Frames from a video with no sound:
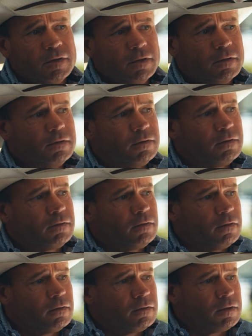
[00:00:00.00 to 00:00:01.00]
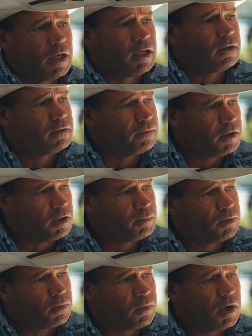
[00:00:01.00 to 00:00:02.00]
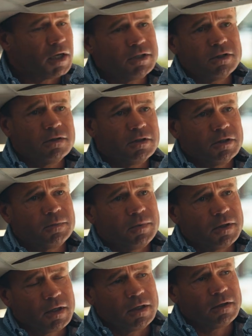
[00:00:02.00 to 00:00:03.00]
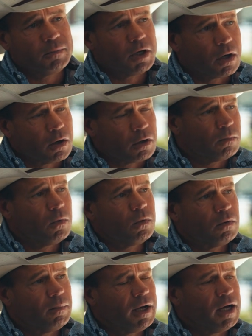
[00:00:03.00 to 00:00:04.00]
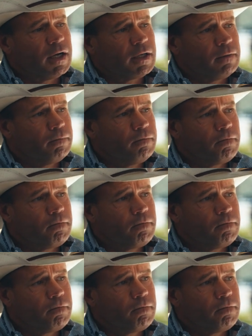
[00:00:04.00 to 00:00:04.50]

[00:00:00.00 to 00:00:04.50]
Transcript: and kind of develop a relationship with him and learn more about him.